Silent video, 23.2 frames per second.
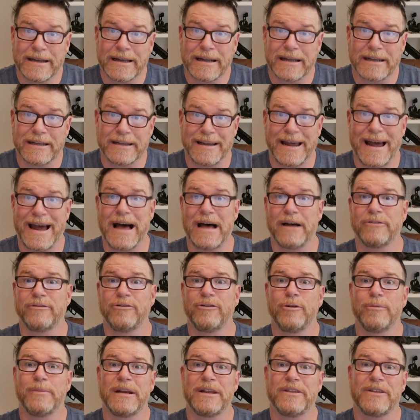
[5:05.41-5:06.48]
allowed
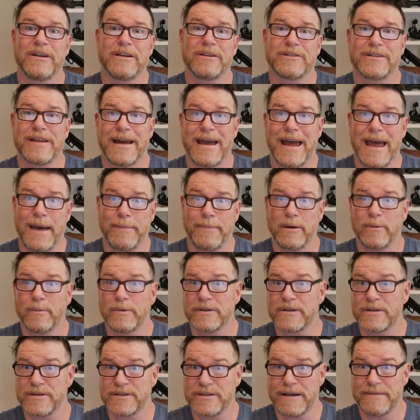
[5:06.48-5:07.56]
too many things to happen
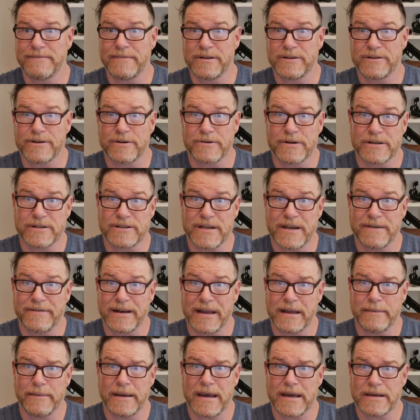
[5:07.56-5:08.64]
with the 737
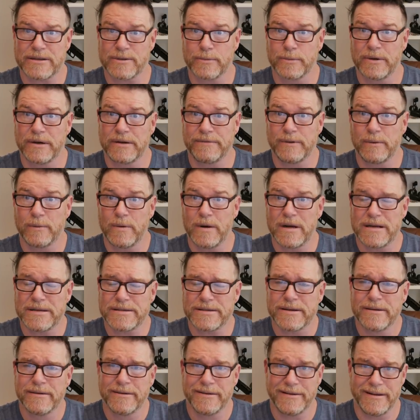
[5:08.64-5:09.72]
AMAX or whatever it
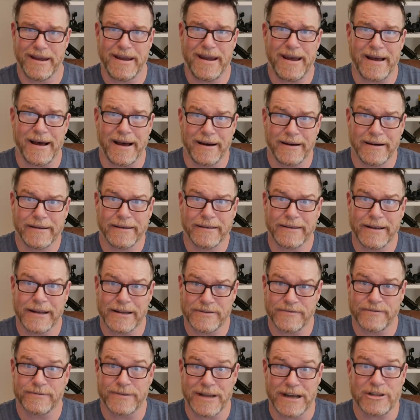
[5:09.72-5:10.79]
was. Yeah,
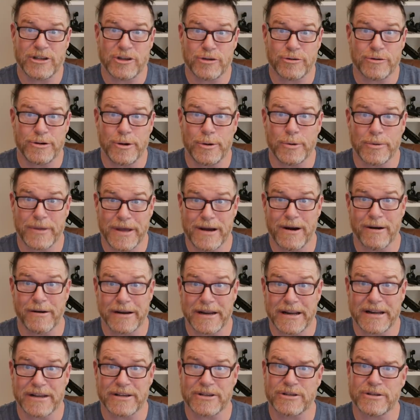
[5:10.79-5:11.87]
that's true. They are
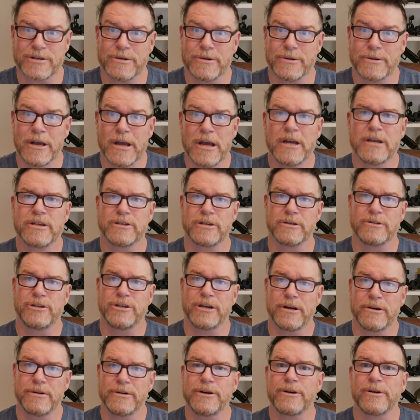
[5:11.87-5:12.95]
getting sued. So,
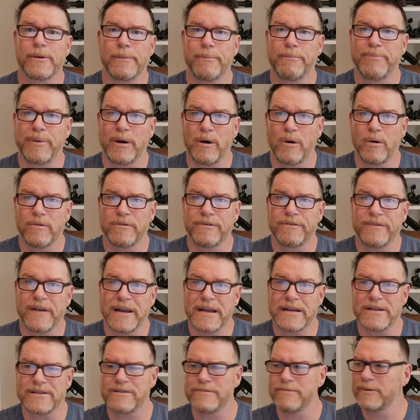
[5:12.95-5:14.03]
Joe, you're a
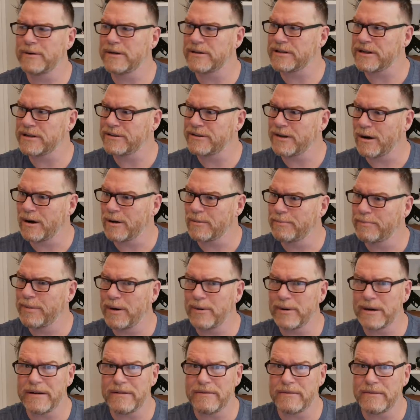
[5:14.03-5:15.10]
bold-faced, what is it, dog
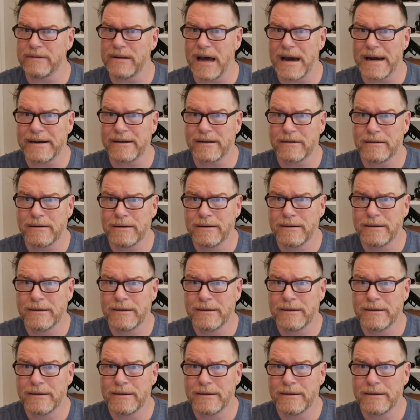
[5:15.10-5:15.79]
pony liar?